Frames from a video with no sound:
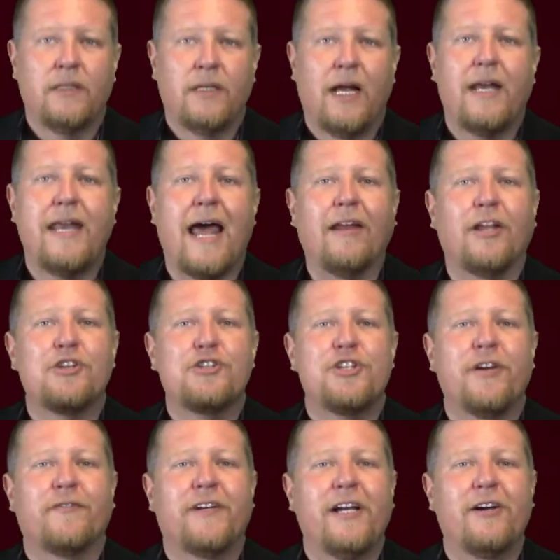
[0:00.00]
Now let's
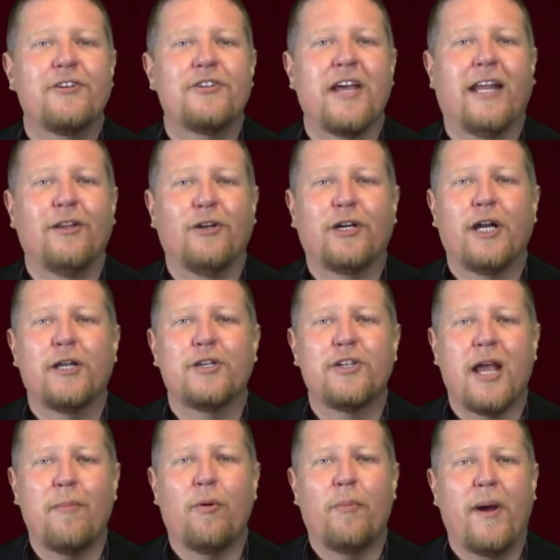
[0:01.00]
shift gears and look at a
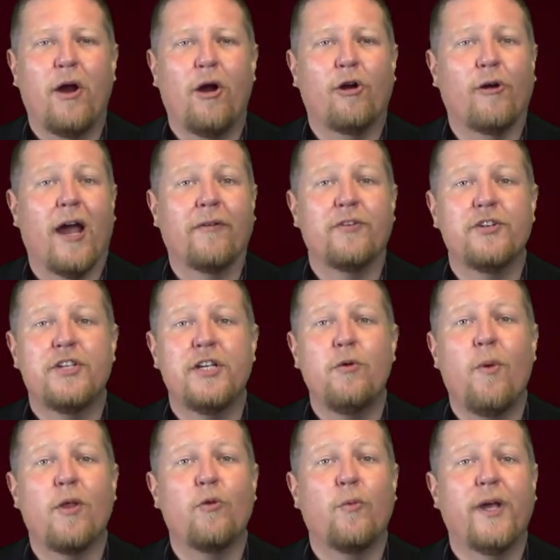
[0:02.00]
sample paragraph to see
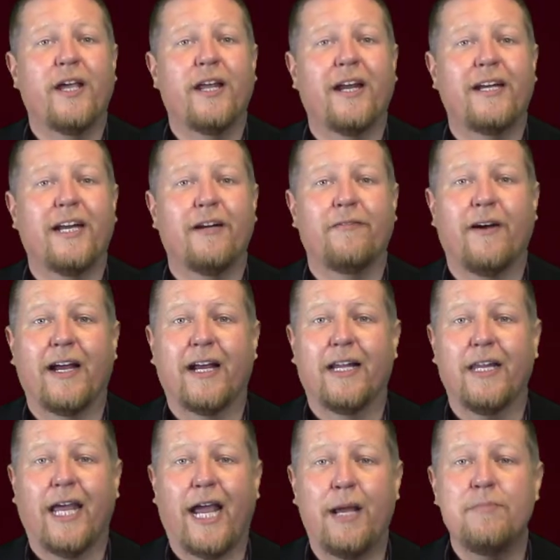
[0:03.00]
whether we can identify
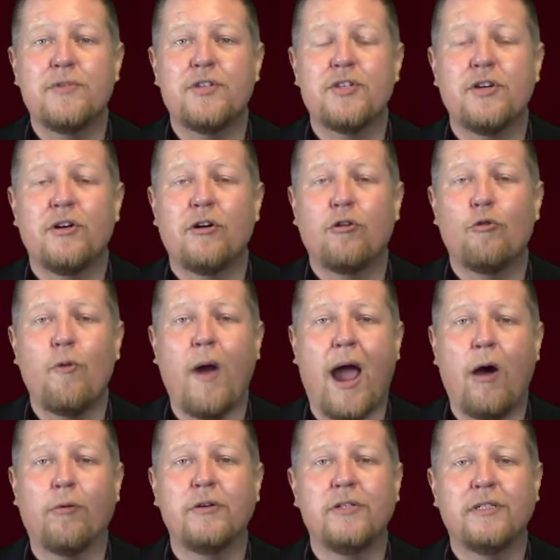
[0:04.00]
claims,
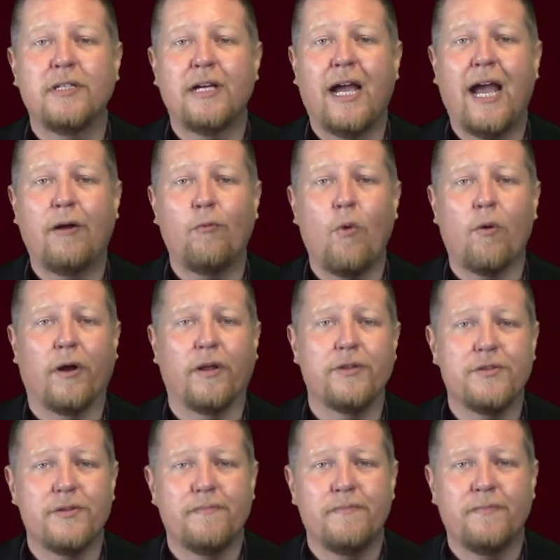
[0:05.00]
ground, and
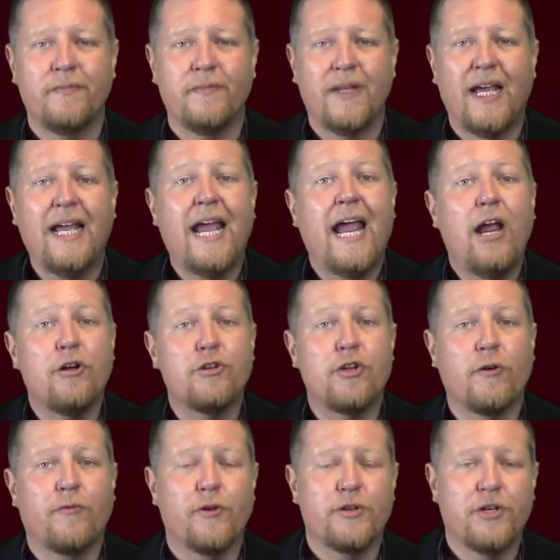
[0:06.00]
warrants. Here's
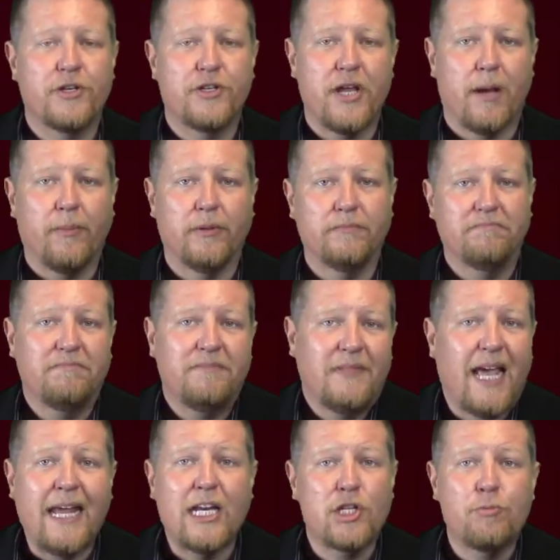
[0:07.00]
our first example,
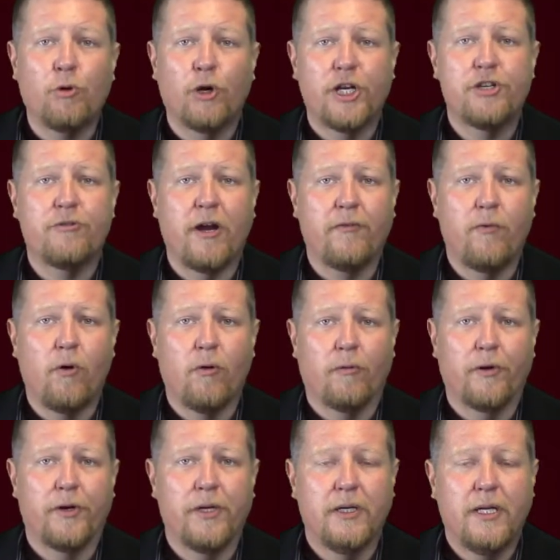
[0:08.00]
and it's pretty
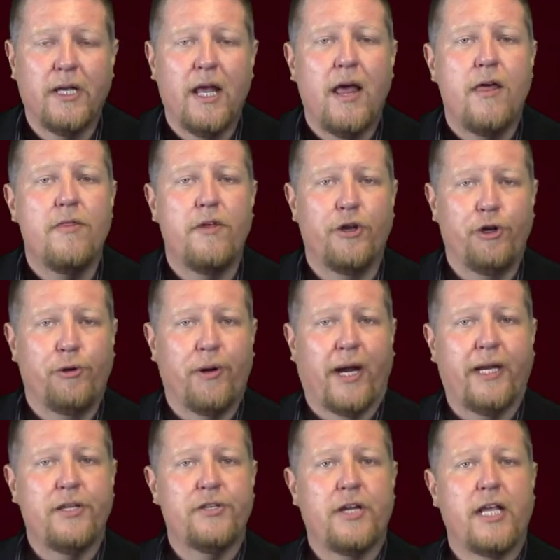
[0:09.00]
straightforward. The
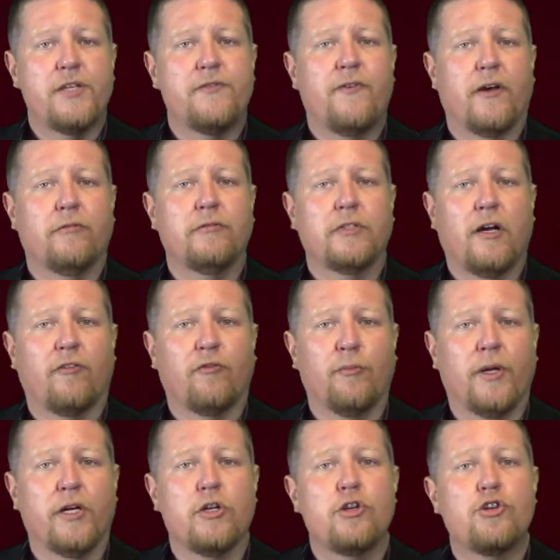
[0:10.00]
United States federal
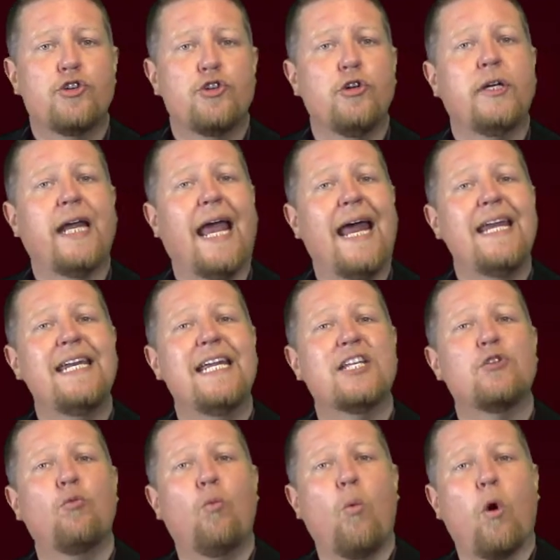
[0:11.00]
government should end
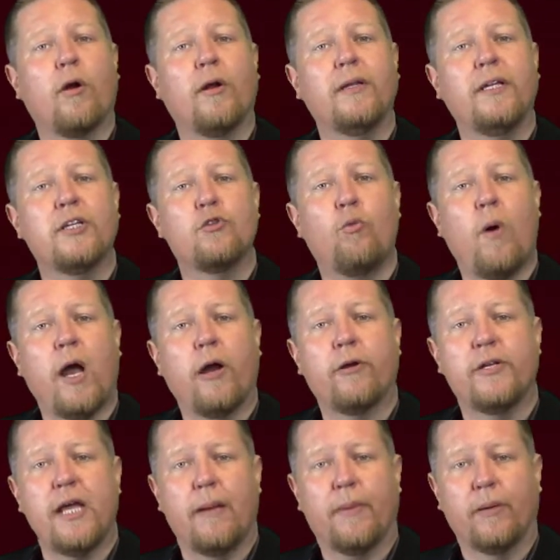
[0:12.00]
its warrantless
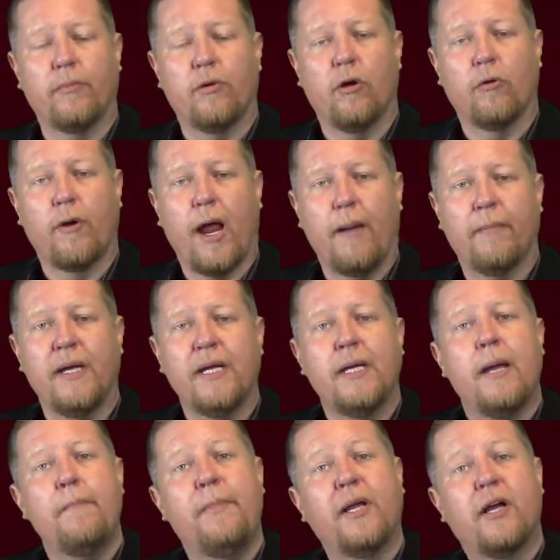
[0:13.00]
wiretapping program
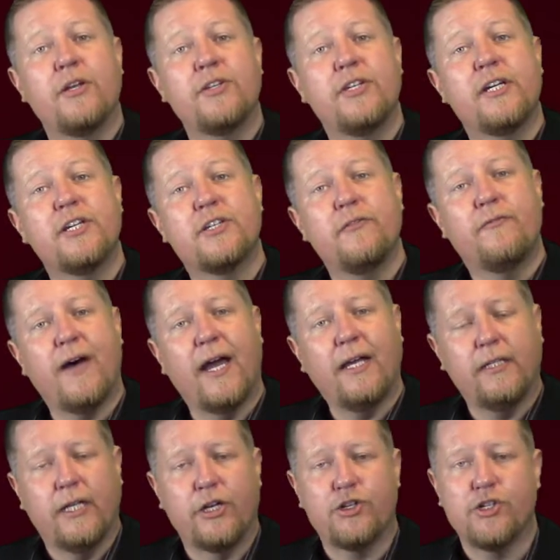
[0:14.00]
because it is a
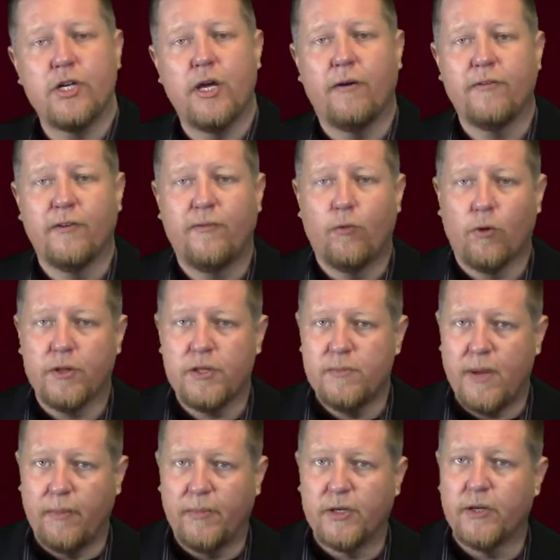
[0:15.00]
violation of the Fourth
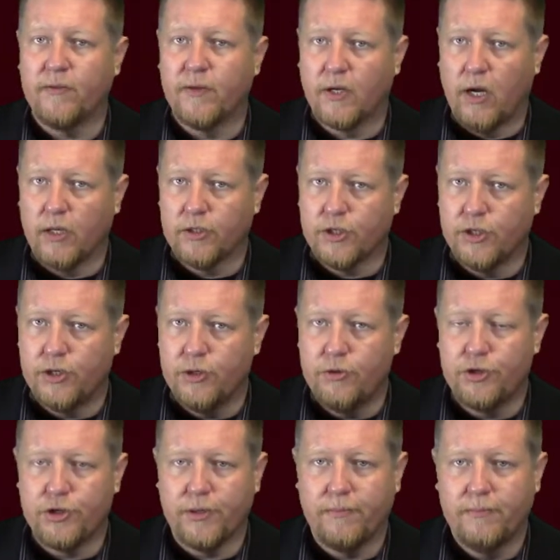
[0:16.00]
Amendment of the
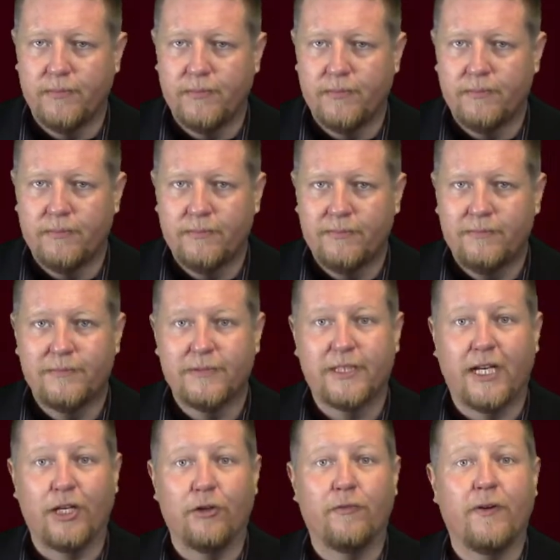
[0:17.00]
Constitution.
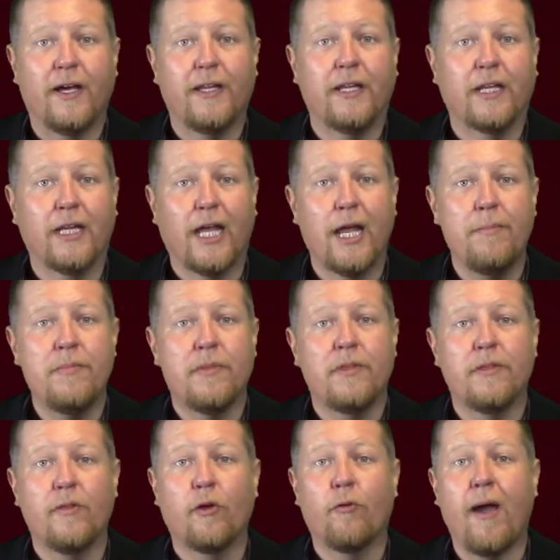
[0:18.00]
Can you find the claim,
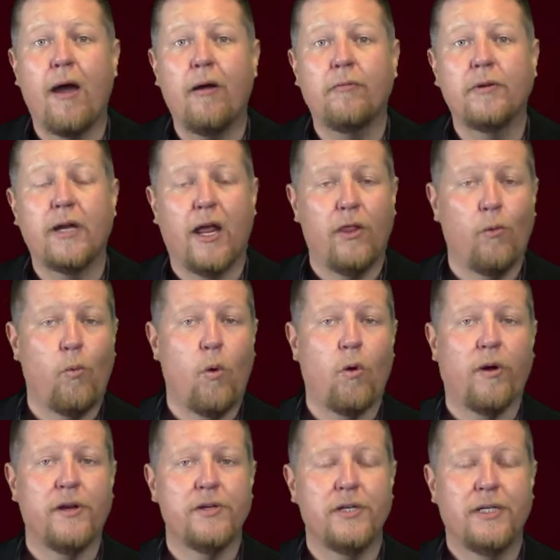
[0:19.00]
the ground, and the
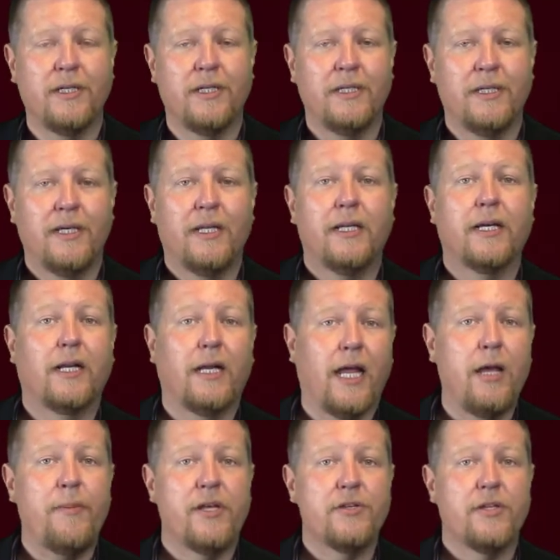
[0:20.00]
warrant? The
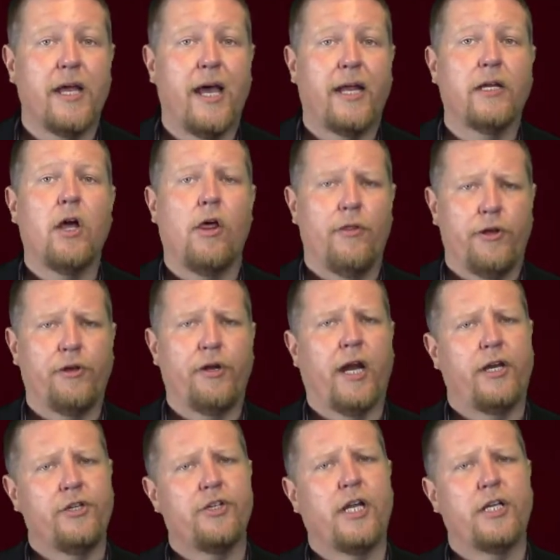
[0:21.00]
claim is that the
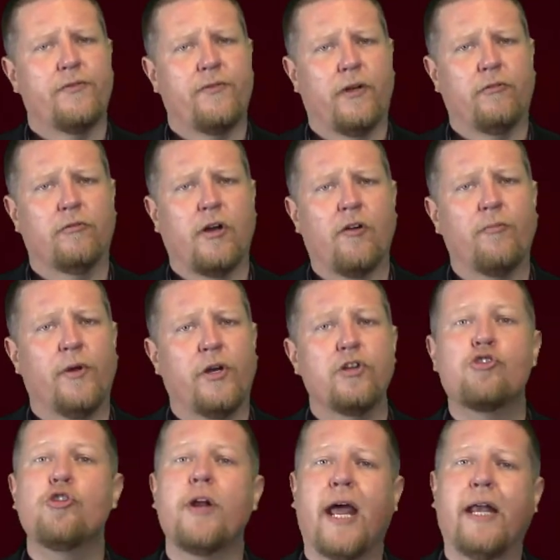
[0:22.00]
United States federal government
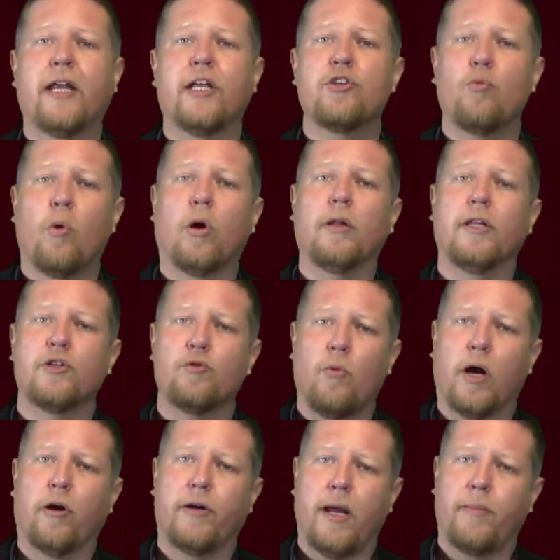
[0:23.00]
should end its warrantless
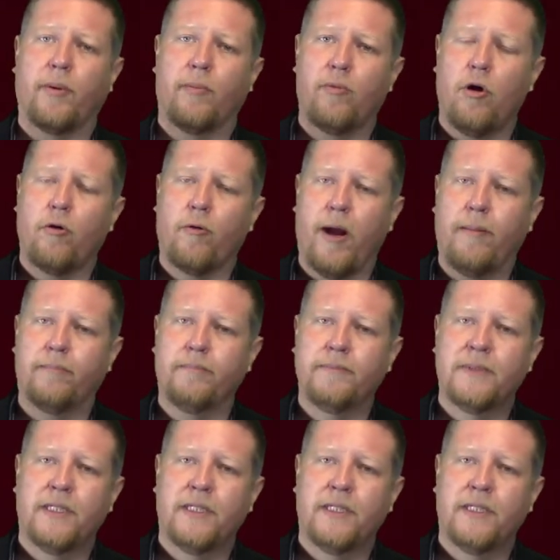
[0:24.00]
wiretapping program.